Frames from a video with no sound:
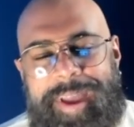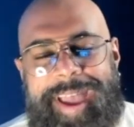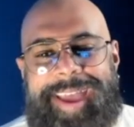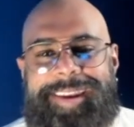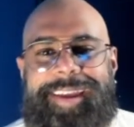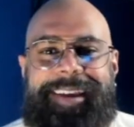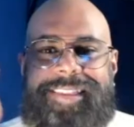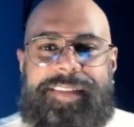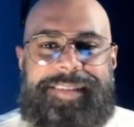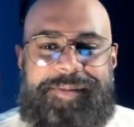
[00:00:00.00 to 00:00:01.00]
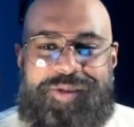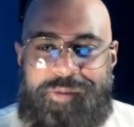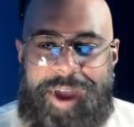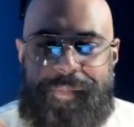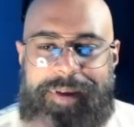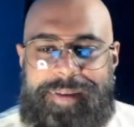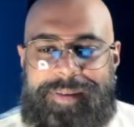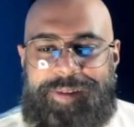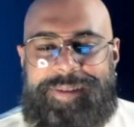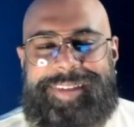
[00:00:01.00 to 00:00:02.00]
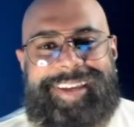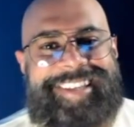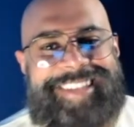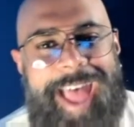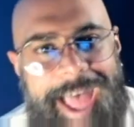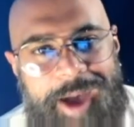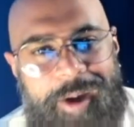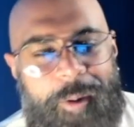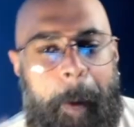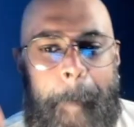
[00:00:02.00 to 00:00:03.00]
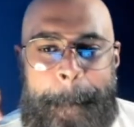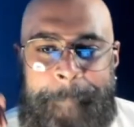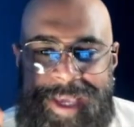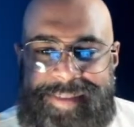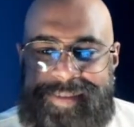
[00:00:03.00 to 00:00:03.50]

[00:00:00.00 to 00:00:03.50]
And hit the subscribe button. Ozzy is out. Peace.